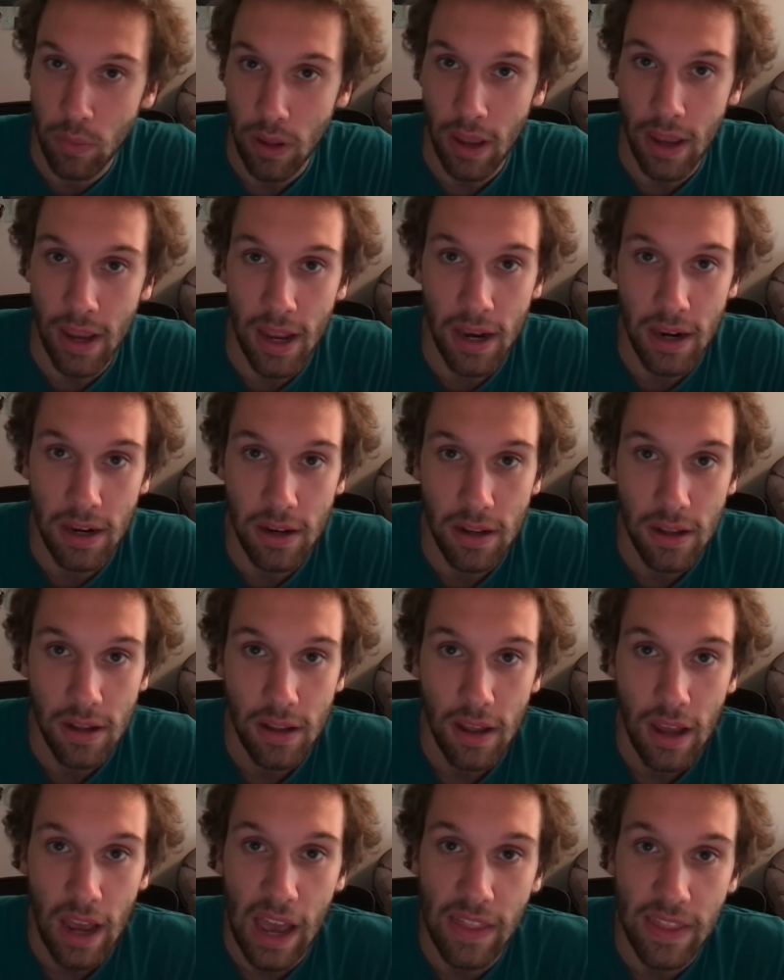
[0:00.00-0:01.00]
And
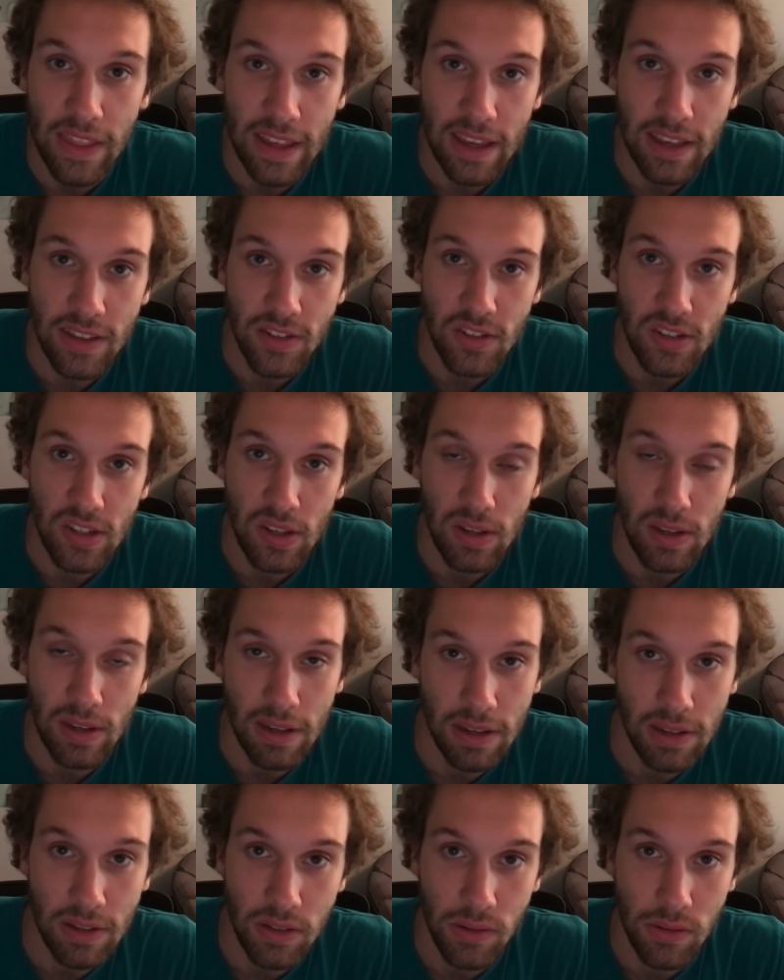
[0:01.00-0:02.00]
I think his ceiling
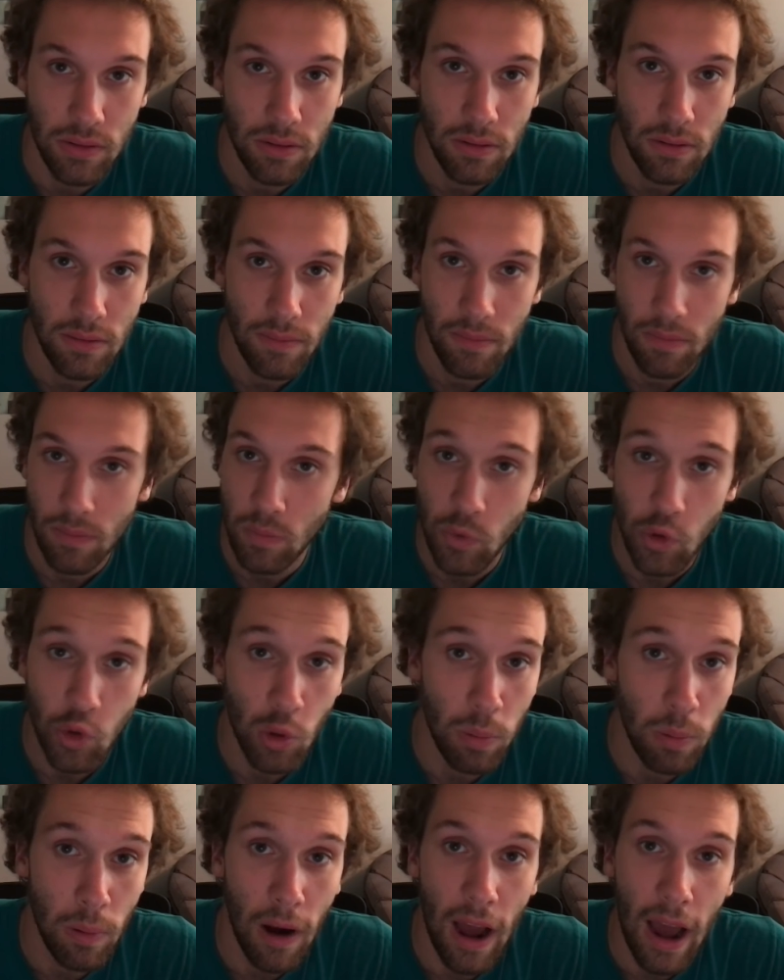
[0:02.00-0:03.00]
is
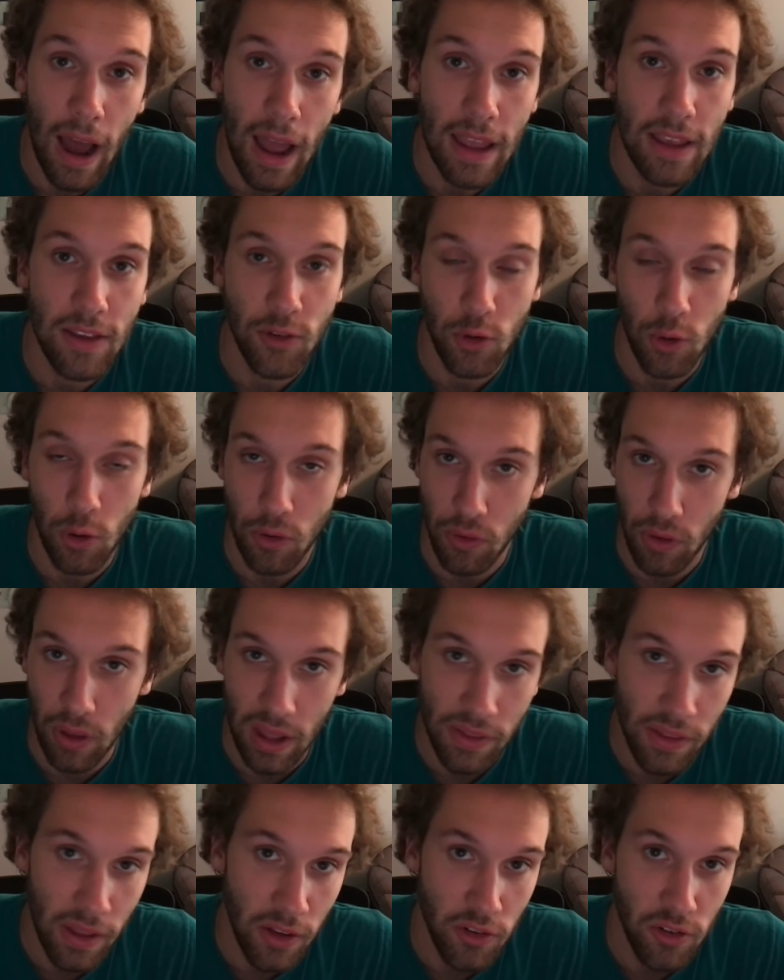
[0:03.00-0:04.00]
super high. He scores a lot
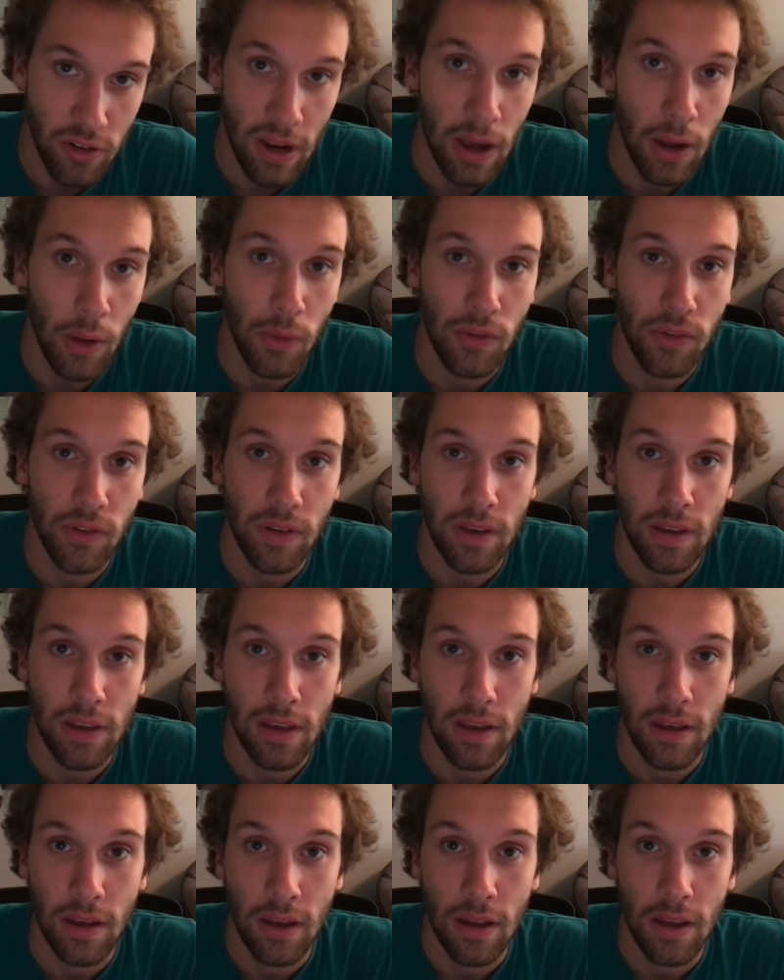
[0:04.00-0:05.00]
of touchdowns.
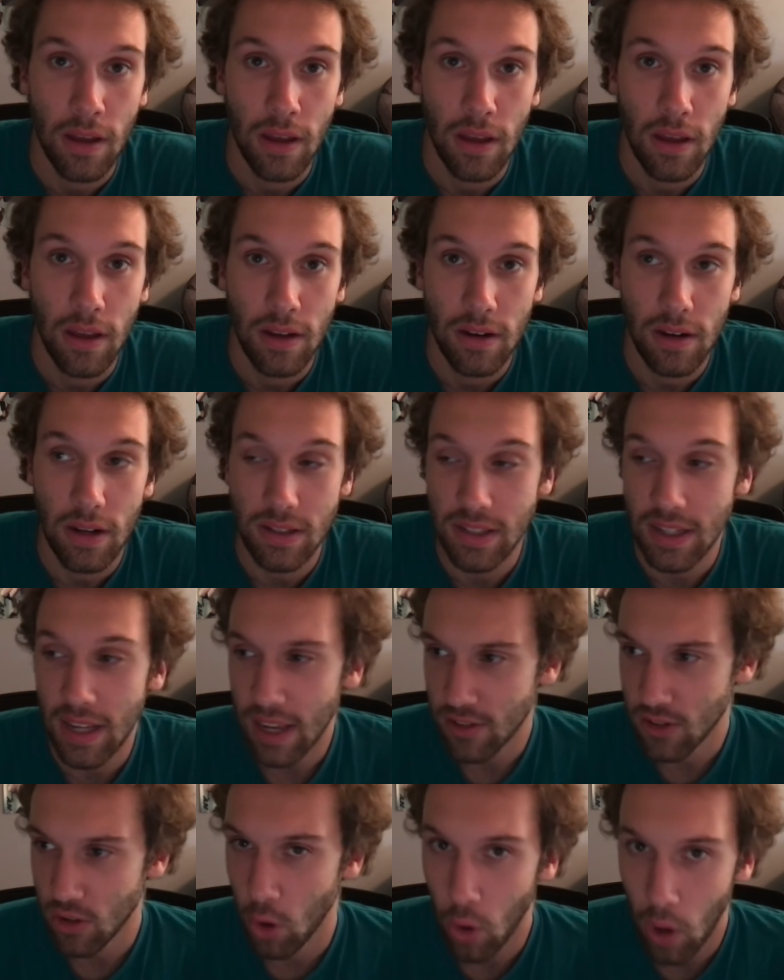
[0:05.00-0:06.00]
He doesn't
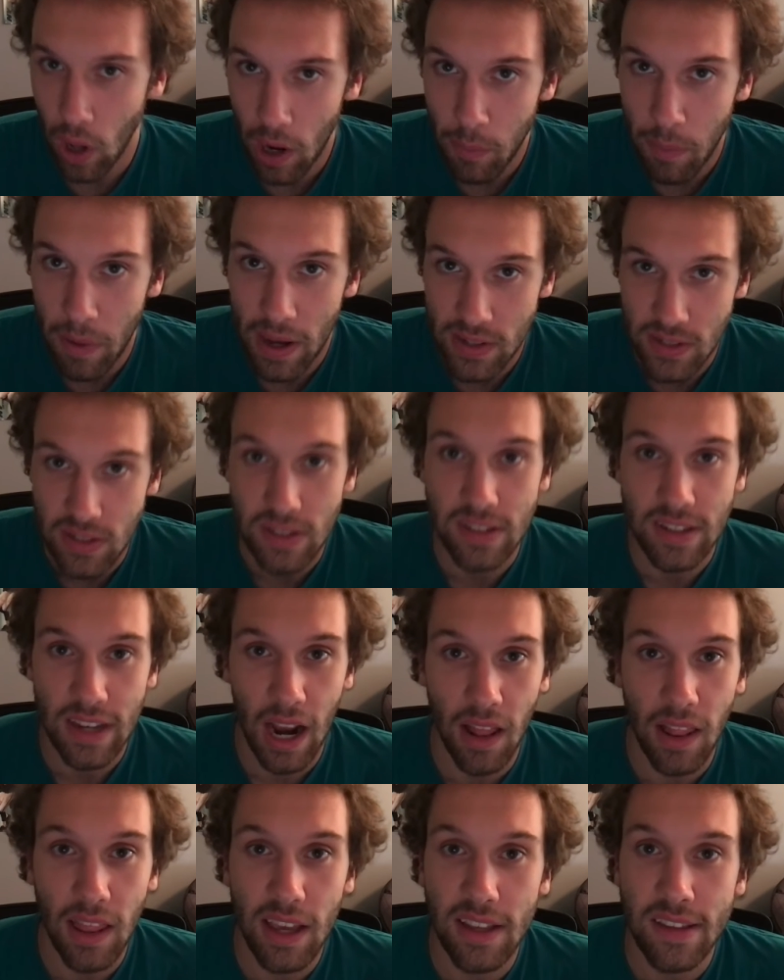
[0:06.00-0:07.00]
catch a whole lot of passes. He's kind
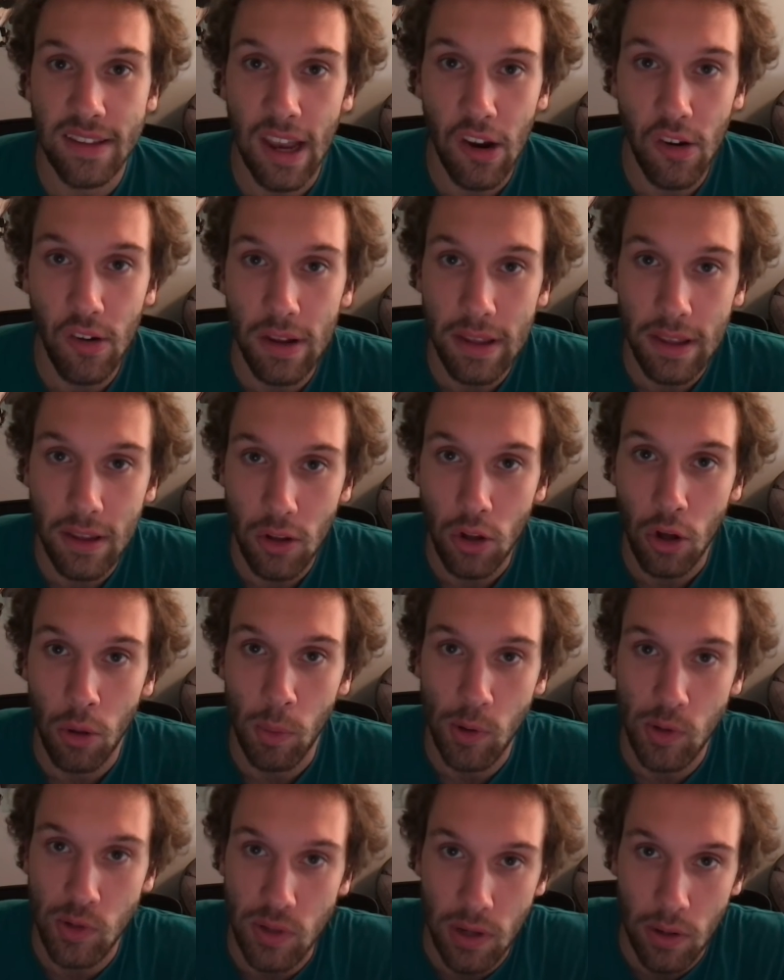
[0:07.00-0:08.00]
of like a Tyreek Hill
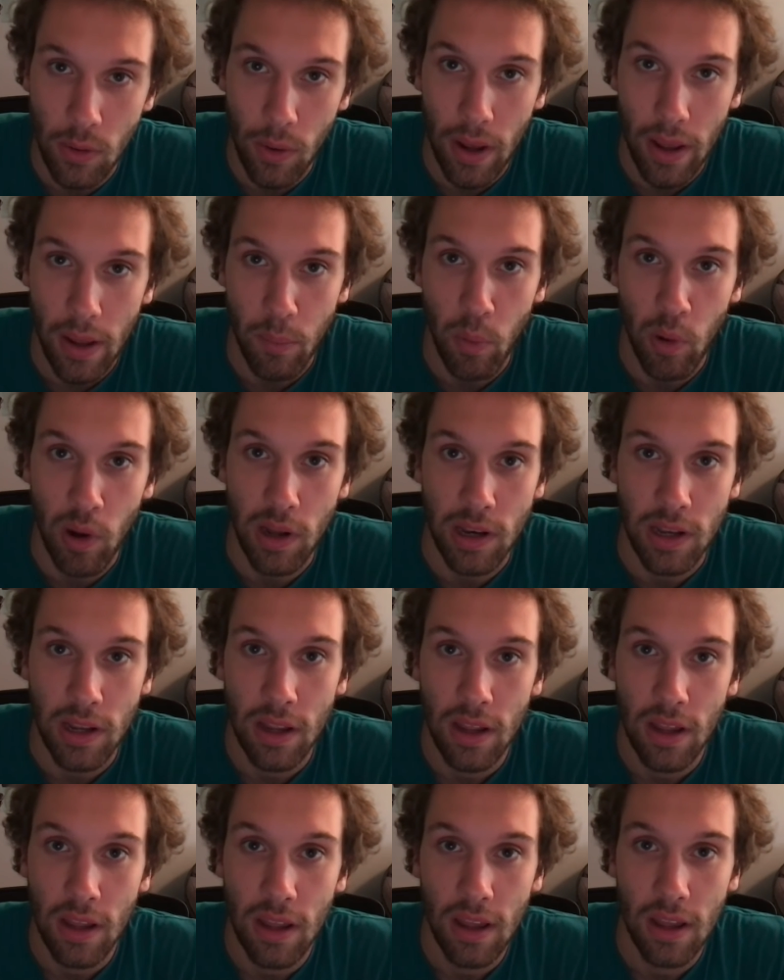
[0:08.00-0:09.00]
almost in a way, but
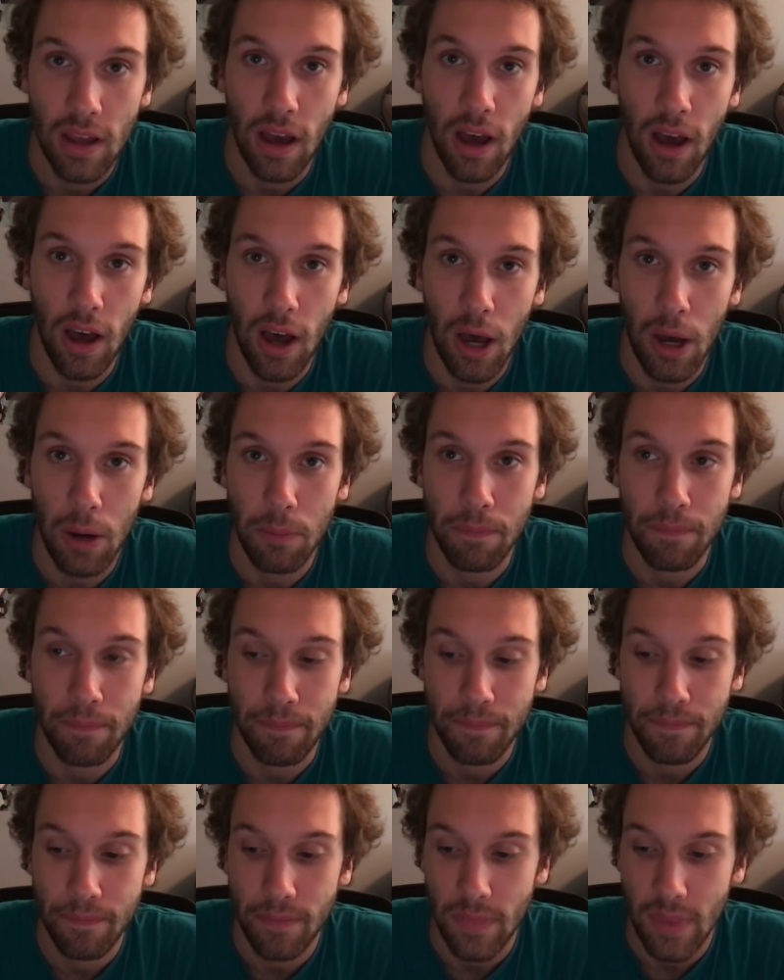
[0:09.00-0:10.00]
not
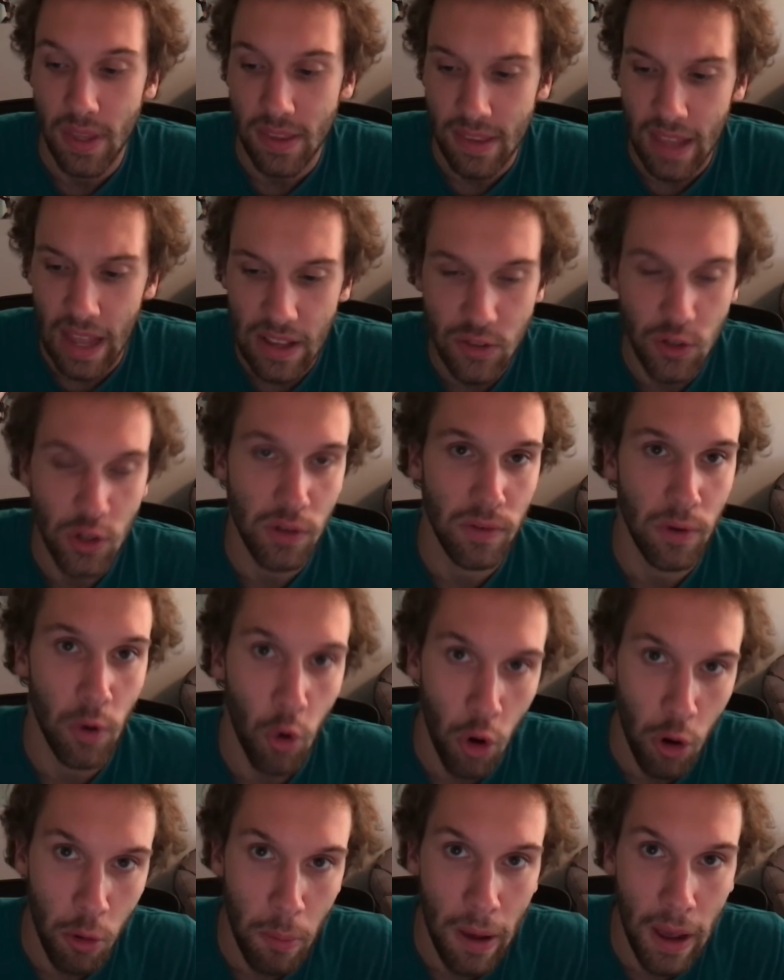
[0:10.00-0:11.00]
as good of a
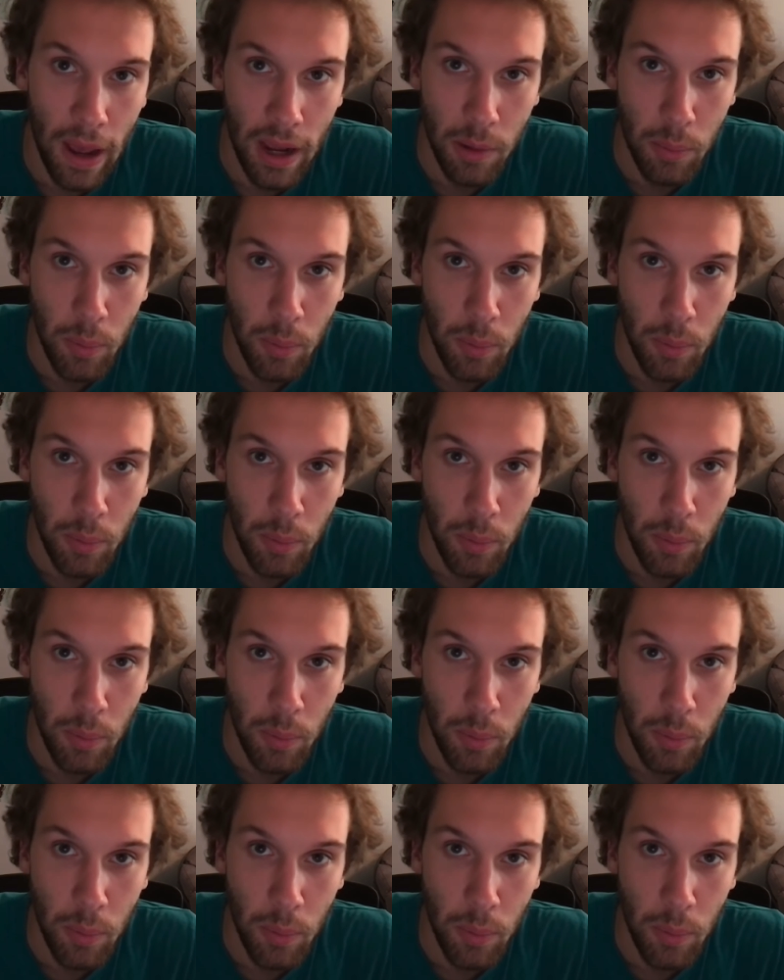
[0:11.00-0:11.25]
quarterback.